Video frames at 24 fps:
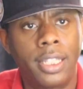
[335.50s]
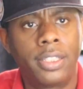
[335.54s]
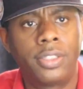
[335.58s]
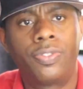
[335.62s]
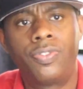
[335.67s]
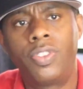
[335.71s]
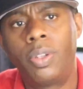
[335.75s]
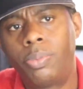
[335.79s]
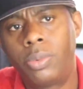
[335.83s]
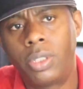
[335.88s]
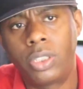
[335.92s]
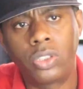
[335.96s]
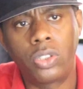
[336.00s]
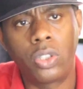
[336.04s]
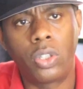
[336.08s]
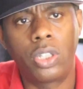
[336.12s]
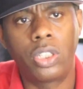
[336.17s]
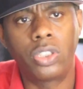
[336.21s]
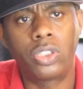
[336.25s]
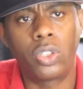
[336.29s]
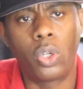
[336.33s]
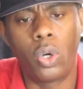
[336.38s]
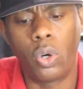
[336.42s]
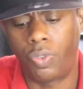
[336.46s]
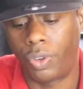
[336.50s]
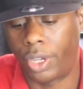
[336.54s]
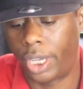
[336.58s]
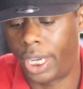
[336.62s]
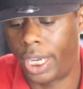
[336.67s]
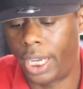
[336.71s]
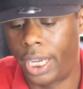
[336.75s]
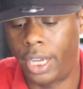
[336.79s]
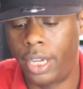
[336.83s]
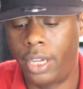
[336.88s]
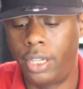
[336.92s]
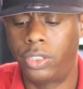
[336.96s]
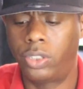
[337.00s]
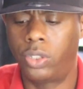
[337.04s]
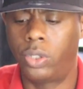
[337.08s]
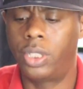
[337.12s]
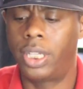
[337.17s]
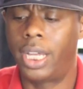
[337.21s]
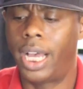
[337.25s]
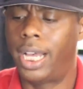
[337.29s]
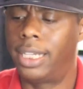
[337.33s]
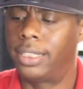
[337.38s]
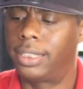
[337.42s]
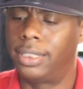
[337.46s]
let's turn this over here so you
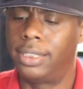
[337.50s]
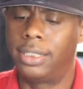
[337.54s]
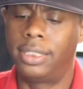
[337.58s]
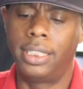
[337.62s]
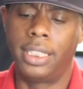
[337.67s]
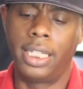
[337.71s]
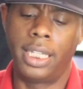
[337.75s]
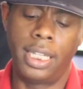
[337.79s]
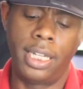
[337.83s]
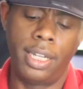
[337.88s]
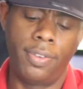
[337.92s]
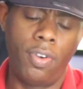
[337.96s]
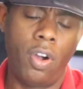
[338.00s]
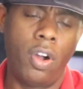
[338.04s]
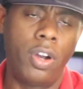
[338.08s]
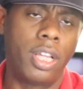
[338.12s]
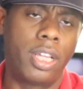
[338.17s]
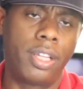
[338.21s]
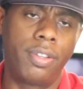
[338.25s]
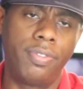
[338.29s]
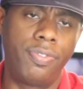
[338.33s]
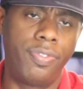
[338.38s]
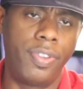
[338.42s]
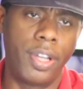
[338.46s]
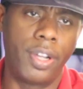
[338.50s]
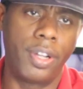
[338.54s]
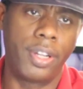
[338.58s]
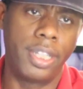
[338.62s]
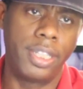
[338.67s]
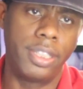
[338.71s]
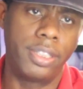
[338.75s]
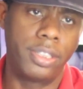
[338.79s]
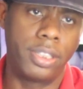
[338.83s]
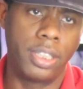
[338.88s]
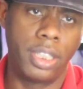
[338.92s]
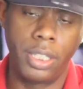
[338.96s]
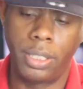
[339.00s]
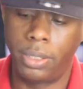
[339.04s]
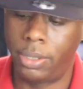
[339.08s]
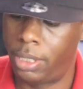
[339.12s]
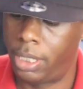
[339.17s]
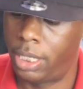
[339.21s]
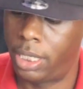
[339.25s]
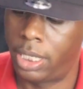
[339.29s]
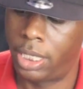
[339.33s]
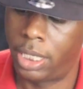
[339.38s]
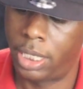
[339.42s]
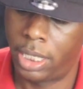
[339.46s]
guys can see it. I've already configured it, so
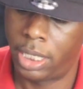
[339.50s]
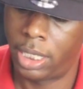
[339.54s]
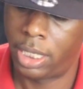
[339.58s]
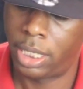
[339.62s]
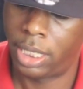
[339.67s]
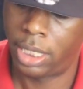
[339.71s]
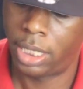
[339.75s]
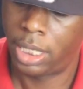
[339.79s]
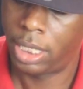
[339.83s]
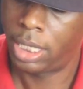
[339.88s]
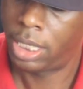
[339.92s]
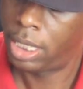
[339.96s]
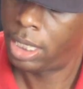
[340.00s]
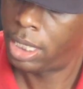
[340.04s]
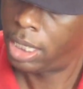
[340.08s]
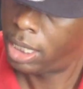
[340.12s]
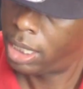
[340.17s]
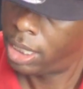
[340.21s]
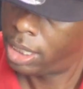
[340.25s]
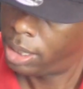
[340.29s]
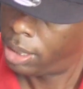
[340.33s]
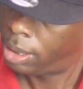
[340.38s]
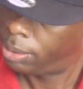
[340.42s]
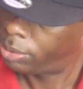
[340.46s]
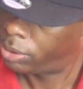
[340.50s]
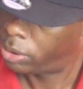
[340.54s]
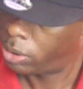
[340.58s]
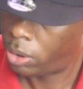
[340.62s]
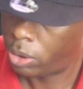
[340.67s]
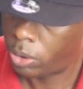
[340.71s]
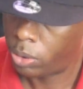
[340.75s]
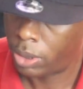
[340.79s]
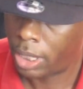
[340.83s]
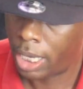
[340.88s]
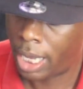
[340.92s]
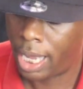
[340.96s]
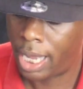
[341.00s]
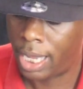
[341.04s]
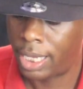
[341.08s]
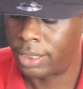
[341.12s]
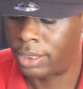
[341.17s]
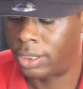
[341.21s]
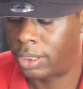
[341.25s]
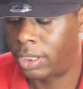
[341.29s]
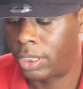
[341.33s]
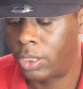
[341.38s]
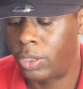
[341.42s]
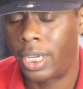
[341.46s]
I'm showing you
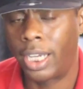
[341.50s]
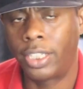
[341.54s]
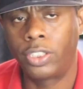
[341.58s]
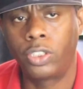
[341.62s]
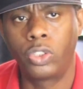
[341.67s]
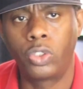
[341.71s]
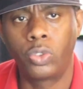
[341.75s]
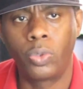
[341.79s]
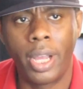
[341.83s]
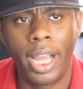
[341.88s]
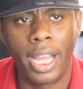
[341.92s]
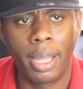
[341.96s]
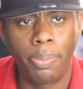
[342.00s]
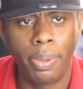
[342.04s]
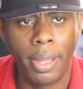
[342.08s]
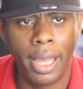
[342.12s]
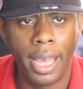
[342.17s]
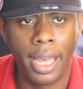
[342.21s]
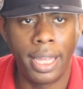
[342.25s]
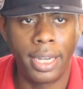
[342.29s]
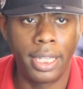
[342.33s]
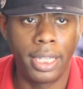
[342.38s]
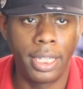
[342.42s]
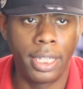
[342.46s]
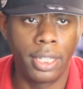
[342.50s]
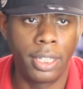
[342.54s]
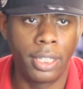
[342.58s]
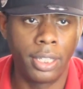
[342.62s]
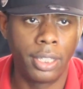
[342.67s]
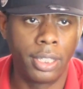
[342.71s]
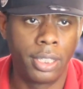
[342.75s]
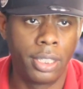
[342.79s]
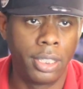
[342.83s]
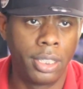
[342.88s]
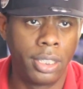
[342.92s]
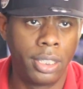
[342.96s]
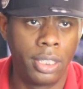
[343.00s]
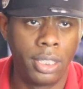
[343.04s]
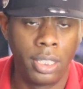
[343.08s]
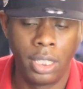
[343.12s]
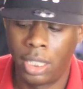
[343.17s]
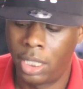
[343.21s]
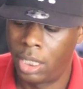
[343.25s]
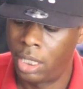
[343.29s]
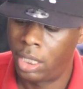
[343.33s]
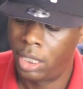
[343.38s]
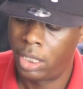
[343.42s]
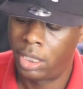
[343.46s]
guys. You got your trackpad here.
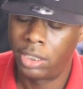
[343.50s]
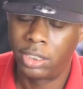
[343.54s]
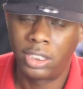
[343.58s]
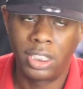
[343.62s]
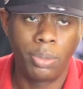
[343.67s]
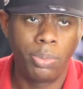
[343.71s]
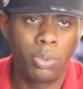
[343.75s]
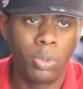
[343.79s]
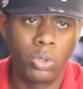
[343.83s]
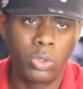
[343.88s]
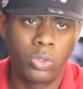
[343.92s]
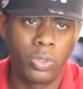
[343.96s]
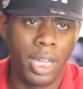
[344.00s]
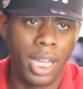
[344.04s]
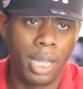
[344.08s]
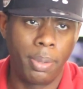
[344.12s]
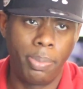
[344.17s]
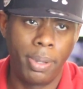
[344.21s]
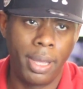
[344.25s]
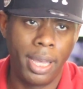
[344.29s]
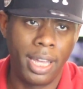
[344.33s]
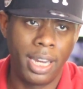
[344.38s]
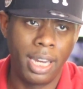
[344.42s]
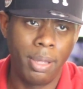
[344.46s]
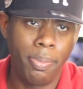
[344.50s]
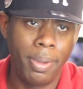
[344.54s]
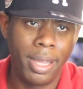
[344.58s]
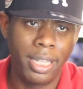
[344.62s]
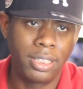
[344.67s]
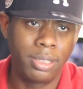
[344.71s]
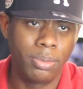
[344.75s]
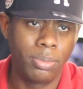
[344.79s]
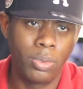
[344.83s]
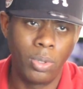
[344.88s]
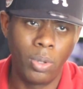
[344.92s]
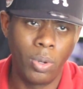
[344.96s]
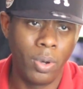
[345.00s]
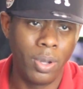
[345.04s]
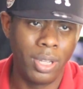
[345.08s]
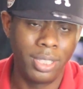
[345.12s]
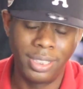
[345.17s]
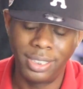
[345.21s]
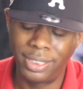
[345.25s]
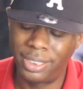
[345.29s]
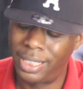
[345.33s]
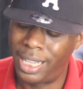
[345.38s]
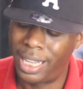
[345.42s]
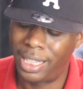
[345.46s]
Typical trackpad. It makes some noise.
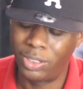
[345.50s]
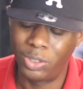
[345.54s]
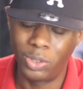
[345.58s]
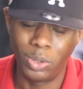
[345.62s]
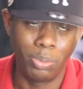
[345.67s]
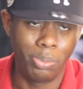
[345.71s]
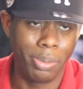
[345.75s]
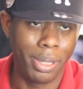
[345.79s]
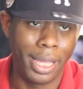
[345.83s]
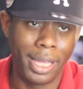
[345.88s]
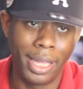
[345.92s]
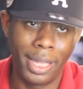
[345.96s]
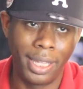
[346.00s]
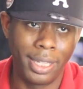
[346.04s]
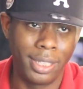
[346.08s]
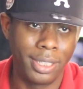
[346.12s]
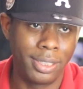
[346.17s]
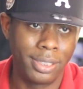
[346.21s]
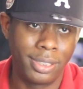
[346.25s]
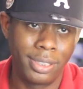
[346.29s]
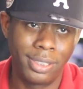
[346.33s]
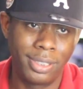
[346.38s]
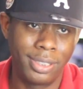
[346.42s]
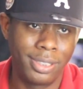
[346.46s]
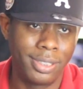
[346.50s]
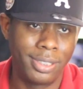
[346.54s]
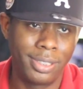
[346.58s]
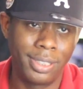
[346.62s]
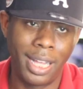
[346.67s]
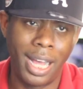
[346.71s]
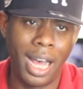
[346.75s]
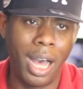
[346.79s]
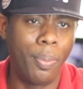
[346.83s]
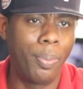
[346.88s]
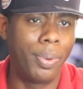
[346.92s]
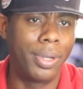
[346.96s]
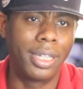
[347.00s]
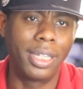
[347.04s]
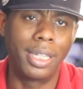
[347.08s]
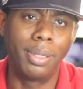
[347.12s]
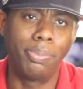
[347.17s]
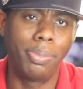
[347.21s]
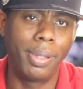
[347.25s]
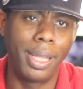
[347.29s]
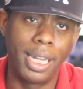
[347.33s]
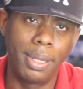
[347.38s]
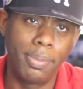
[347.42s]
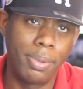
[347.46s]
It's not too bad. I wouldn't
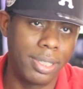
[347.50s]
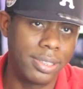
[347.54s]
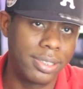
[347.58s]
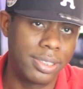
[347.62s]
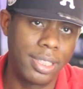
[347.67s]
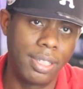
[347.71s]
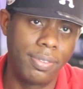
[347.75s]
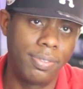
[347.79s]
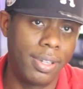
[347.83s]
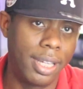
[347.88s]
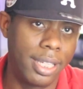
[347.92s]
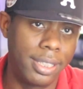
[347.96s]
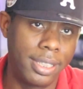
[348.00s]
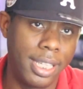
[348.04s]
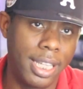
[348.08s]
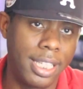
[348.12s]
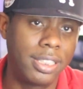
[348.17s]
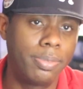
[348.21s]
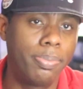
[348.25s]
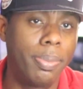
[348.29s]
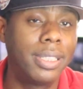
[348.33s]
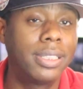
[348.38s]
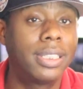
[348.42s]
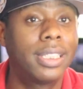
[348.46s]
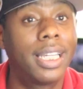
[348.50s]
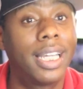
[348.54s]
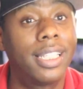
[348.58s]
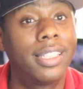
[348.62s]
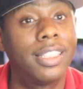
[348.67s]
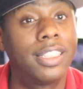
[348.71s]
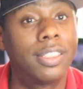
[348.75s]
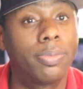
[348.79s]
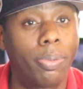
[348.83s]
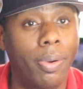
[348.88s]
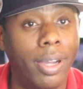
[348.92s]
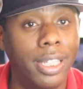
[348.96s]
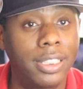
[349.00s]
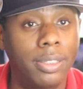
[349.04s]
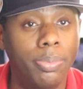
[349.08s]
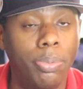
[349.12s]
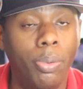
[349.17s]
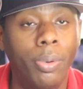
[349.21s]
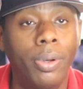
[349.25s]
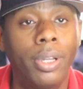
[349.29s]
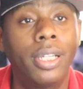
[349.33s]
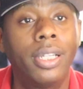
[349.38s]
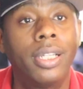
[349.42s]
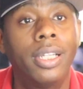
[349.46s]
complain about stuff like that, especially at this price
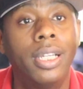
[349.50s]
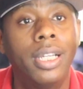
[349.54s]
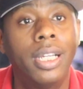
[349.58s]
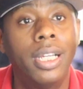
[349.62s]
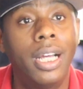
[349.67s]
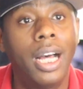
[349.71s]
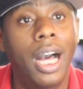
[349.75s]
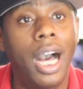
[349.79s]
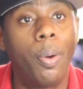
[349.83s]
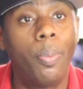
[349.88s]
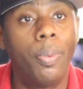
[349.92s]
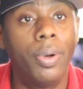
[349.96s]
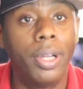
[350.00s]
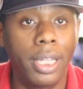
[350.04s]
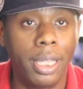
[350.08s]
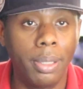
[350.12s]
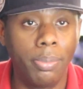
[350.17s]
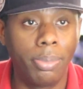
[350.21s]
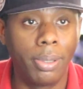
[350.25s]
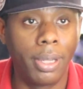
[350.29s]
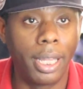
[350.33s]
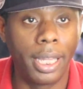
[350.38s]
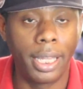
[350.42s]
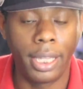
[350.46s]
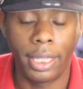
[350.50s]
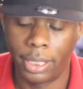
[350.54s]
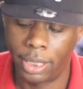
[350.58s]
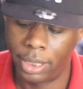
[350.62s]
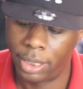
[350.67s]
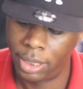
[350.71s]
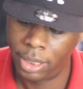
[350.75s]
point. I wouldn't complain.